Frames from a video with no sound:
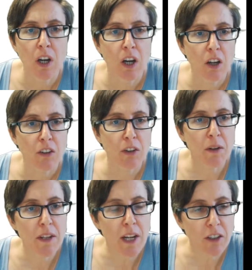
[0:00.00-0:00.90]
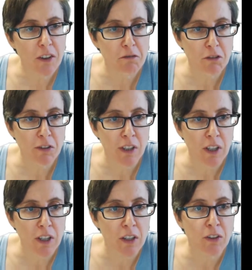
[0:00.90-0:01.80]
So in the next several
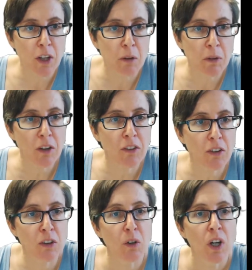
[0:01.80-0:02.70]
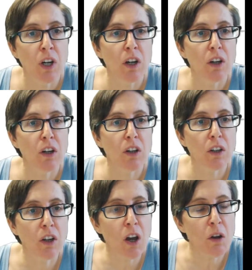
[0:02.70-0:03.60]
slides I'm going to
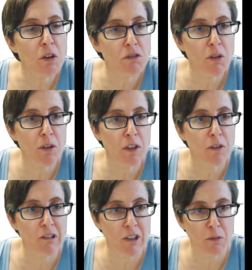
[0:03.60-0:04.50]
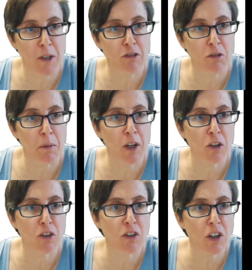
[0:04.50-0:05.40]
go through this Fourier spectrum. I'm going to
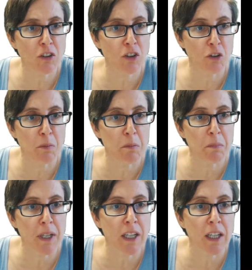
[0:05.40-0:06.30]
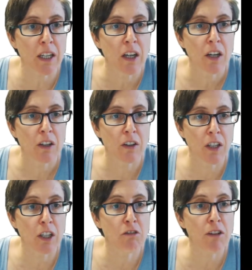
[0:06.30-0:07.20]
start off by picking
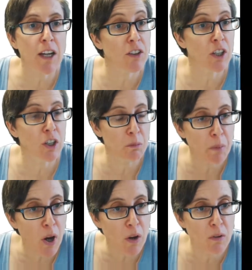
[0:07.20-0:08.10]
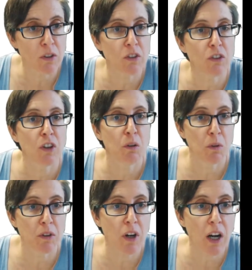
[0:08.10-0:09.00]
the grating component
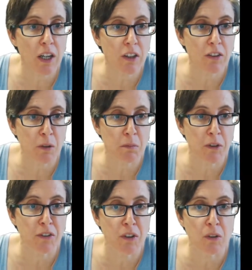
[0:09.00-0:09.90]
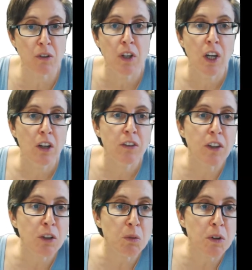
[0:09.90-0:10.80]
with the highest amplitude. So
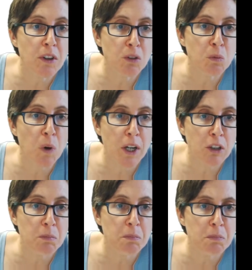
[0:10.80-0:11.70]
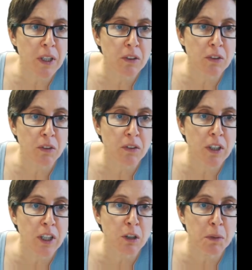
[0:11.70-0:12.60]
that's one of these white pixels
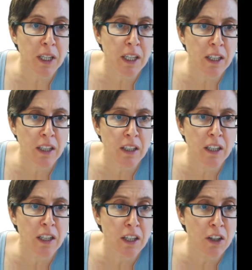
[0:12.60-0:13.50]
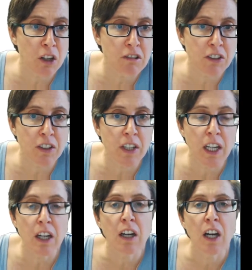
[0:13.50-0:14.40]
near the beginning, near the origin
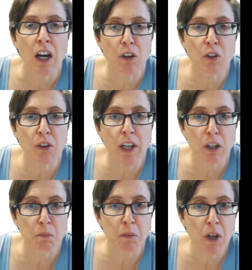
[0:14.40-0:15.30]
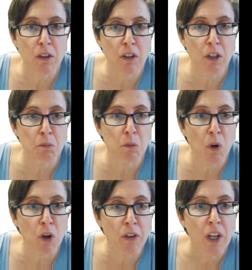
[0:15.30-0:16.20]
here. I'll call that component number
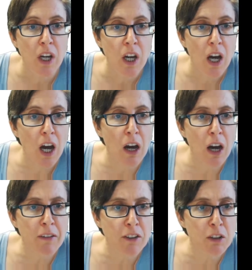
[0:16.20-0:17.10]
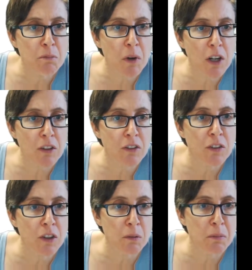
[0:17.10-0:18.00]
1. I've actually
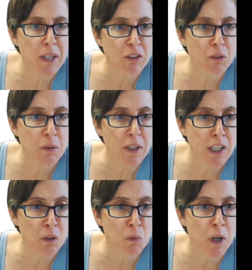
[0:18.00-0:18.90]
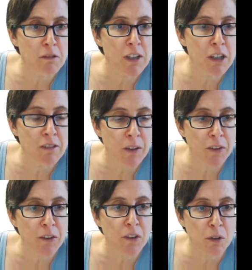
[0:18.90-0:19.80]
marked the pixel with a little white ring around
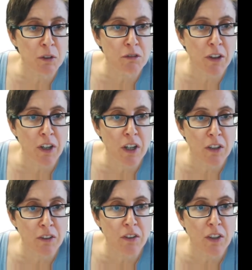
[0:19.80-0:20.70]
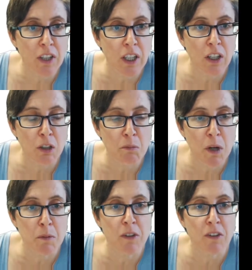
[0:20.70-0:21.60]
it, although it's rather hard to see at the
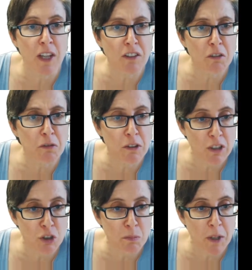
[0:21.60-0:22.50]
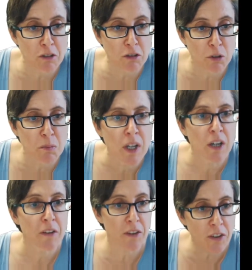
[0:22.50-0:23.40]
moment. So that's the Fourier spectrum.
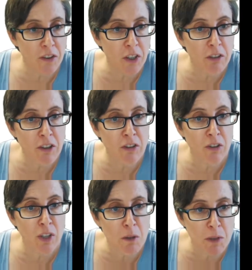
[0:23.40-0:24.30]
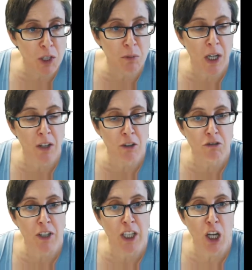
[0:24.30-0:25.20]
This is the original image we're going to
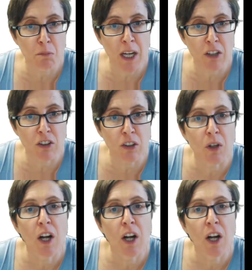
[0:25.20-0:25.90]
try and get back to.